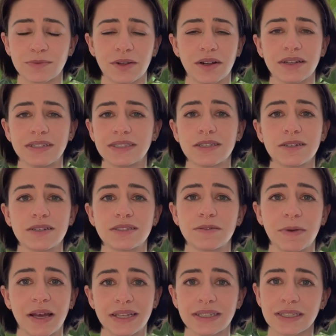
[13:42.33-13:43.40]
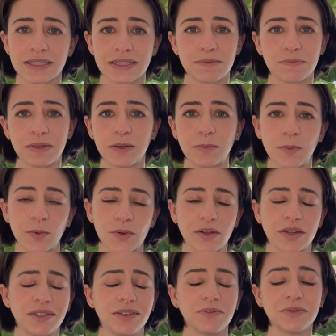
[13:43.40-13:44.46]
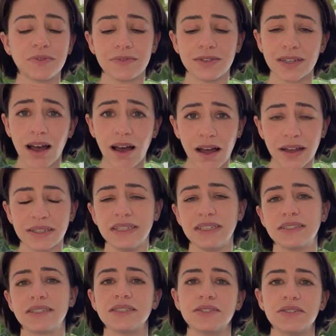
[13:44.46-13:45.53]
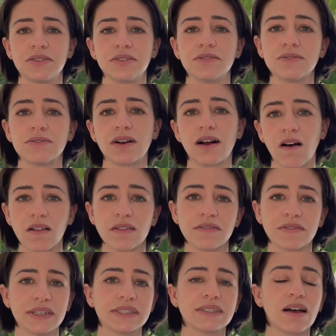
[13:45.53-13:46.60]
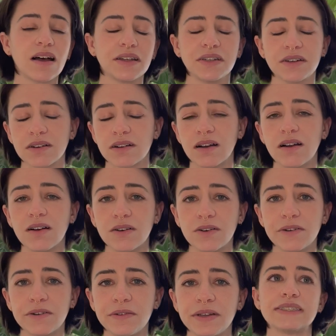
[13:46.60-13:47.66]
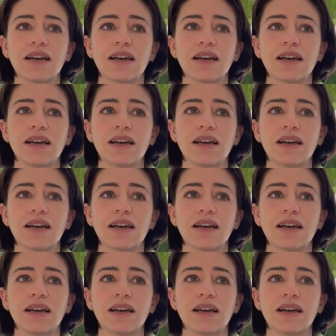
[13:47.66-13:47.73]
We are interdependent people, and you do not need to do all of this on your own.